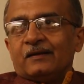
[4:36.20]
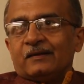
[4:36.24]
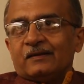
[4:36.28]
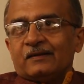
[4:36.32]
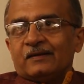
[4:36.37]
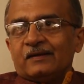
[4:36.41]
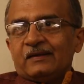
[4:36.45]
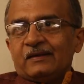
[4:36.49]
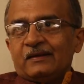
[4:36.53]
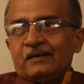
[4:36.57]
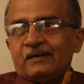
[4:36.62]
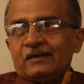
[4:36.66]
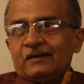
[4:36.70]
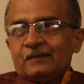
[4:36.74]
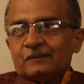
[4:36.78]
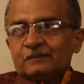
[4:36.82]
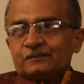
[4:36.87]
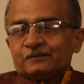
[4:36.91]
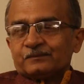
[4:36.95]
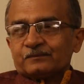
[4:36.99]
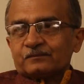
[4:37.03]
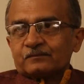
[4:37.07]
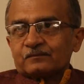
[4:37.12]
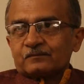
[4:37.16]

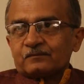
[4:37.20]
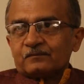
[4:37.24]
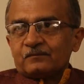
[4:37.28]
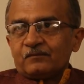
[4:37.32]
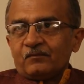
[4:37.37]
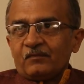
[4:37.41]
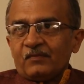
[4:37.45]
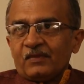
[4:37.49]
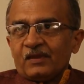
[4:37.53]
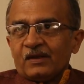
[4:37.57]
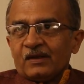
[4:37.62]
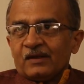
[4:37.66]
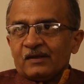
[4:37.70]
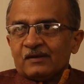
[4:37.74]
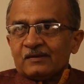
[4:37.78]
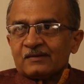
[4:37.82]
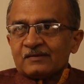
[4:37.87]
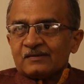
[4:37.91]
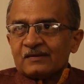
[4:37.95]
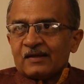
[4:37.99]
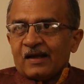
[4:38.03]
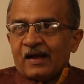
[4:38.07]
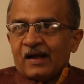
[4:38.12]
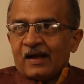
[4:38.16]
The
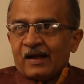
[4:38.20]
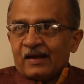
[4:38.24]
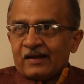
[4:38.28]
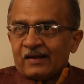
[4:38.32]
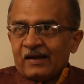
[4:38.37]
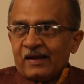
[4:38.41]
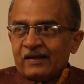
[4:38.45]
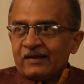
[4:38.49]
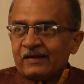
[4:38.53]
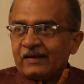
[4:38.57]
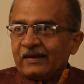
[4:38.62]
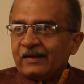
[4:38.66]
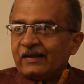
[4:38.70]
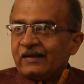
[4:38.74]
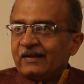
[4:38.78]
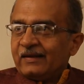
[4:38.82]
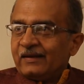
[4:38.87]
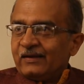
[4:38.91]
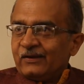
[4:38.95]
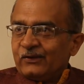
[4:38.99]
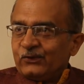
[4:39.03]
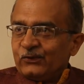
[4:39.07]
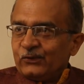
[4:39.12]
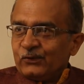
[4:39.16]
Sahara
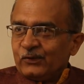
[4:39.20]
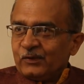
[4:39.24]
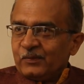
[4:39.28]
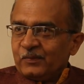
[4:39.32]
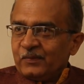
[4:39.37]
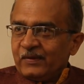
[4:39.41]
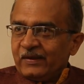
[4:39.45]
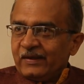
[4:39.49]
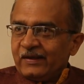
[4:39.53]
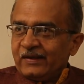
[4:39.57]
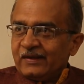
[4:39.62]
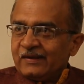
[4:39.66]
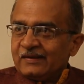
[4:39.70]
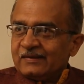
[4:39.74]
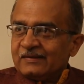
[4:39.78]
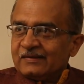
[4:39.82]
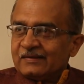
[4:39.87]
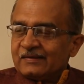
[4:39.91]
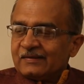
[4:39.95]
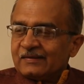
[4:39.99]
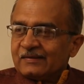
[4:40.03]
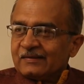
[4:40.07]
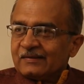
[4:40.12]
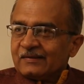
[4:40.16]
raid took
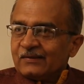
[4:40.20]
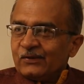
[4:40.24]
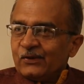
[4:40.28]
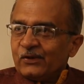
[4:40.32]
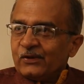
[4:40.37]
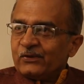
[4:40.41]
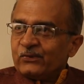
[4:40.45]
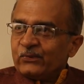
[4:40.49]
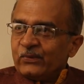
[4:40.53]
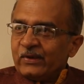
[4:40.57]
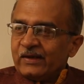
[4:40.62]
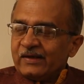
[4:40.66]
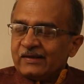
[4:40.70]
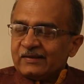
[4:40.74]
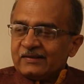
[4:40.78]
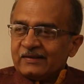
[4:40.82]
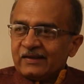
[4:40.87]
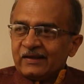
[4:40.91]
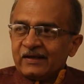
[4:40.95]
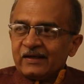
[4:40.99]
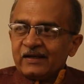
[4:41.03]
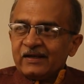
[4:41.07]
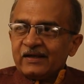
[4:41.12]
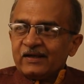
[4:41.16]
place on
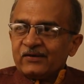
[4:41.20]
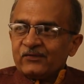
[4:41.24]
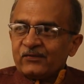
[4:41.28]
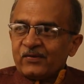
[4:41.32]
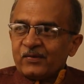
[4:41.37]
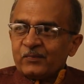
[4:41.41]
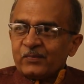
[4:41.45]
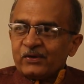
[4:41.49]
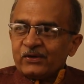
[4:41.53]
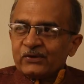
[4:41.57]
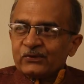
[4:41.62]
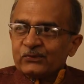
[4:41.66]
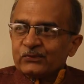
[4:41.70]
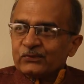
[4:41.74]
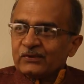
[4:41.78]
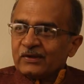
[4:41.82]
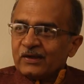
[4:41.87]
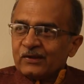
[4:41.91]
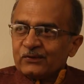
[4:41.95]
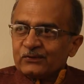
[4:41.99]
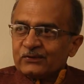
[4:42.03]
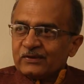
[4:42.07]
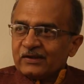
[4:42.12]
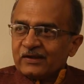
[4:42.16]
22nd November
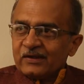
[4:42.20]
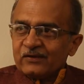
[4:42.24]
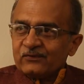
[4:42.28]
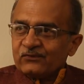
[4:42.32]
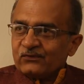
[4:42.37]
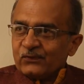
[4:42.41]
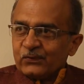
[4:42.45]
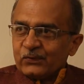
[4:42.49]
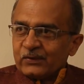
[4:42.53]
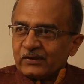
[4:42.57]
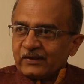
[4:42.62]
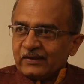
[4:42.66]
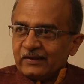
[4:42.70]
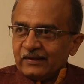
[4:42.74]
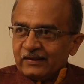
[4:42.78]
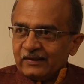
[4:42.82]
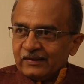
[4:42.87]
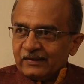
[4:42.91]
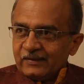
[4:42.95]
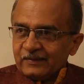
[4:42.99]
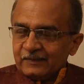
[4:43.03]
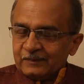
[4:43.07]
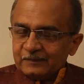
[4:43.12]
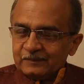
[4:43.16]

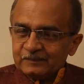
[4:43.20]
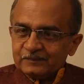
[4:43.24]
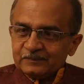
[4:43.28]
2014.